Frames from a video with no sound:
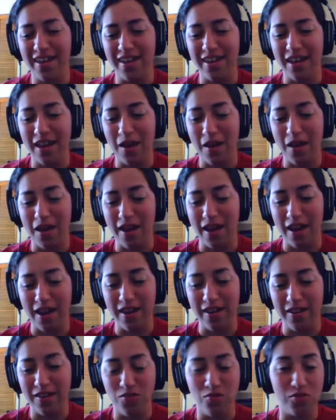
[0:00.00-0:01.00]

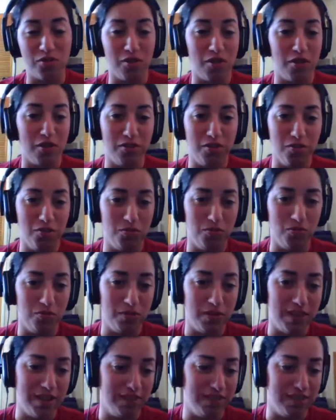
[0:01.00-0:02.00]
and you could
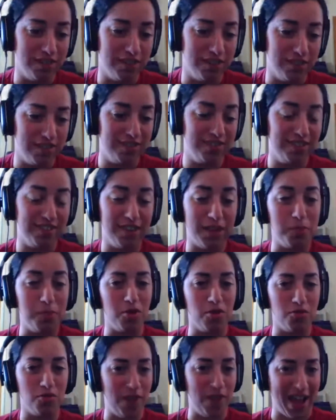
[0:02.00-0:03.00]
argue he's a
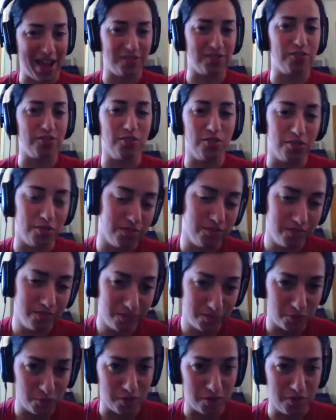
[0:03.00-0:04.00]
slimmer, faster
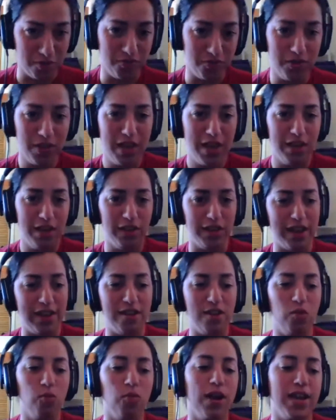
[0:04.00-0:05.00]
sort of
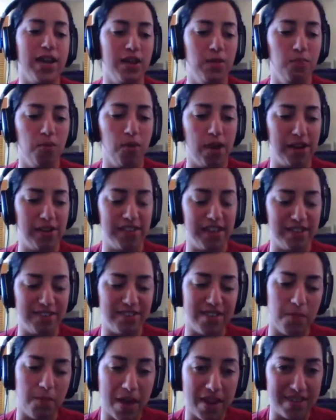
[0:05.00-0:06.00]
Lendale White. He brings
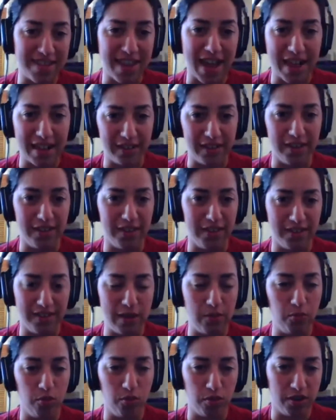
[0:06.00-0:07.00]
that same mentality to the
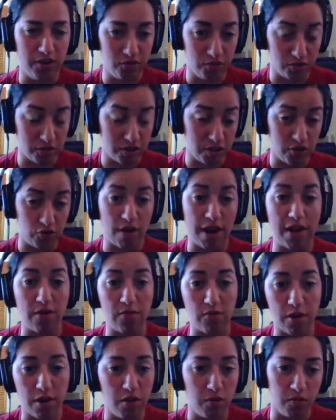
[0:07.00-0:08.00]
table where he's just going to try
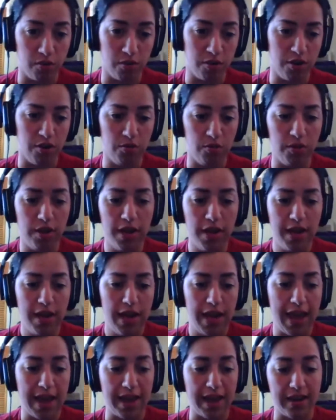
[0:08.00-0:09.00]
and run over you.
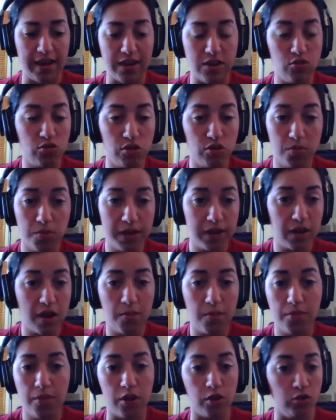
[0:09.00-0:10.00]
And he could
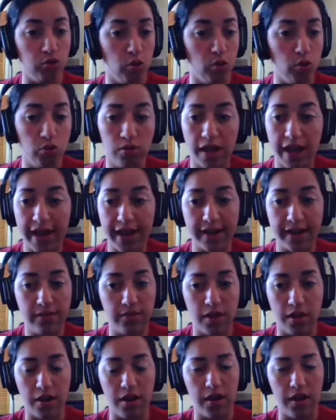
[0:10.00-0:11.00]
become a goal
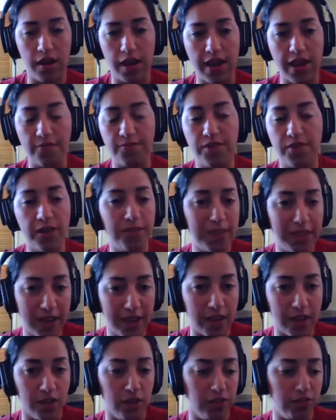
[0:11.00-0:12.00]
line, if
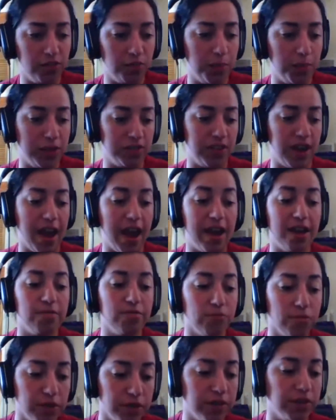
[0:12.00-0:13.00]
nothing else, because I
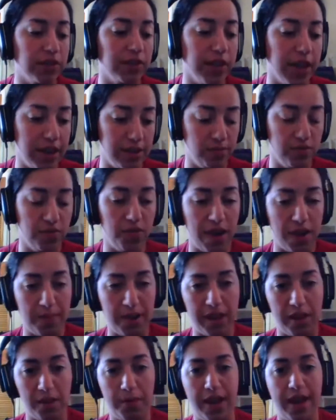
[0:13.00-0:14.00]
really like
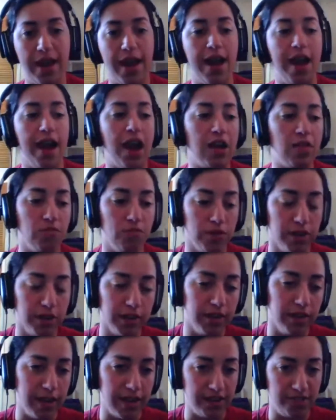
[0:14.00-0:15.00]
Vivai Malapai. I
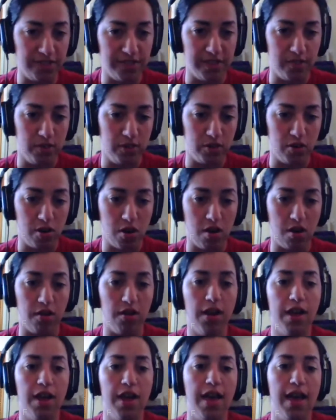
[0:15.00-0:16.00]
really like Stephen
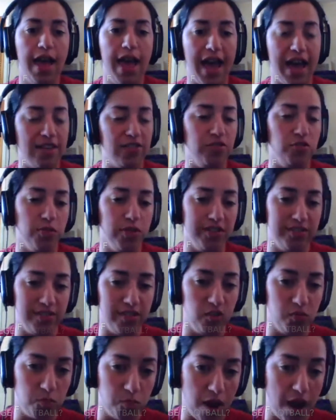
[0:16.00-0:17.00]
Carr as
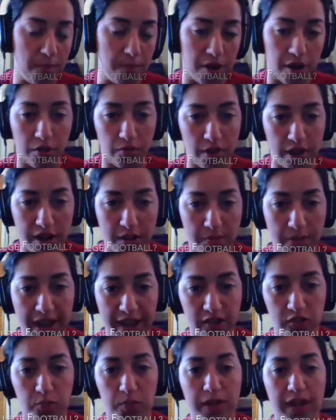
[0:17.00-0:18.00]
USC's primary running
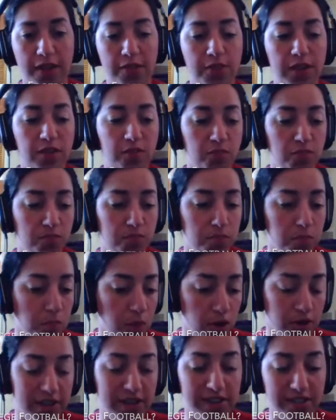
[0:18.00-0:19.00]
backs. But I think
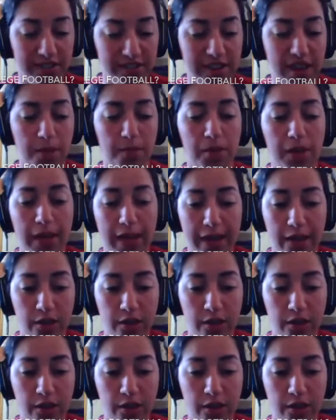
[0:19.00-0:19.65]
Marquis Stepp